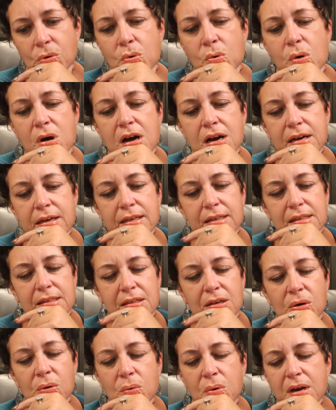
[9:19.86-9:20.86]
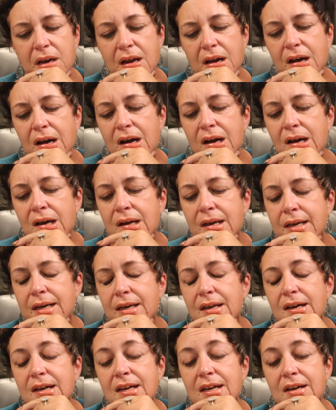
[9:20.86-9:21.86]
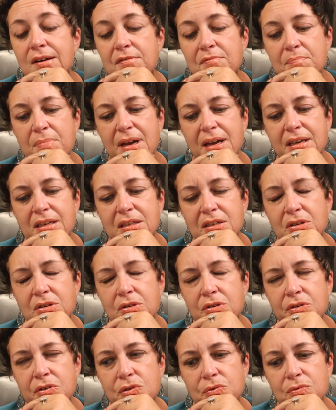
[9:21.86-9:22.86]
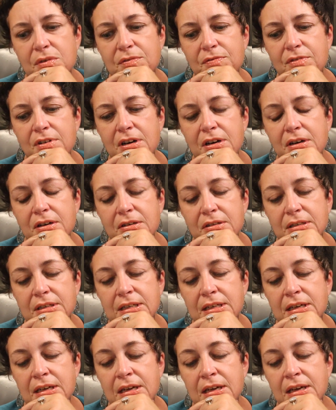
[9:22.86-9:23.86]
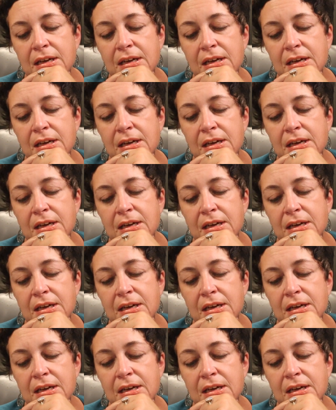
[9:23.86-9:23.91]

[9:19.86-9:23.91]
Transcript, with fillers: What is going on? Knight of Pentacles reversed.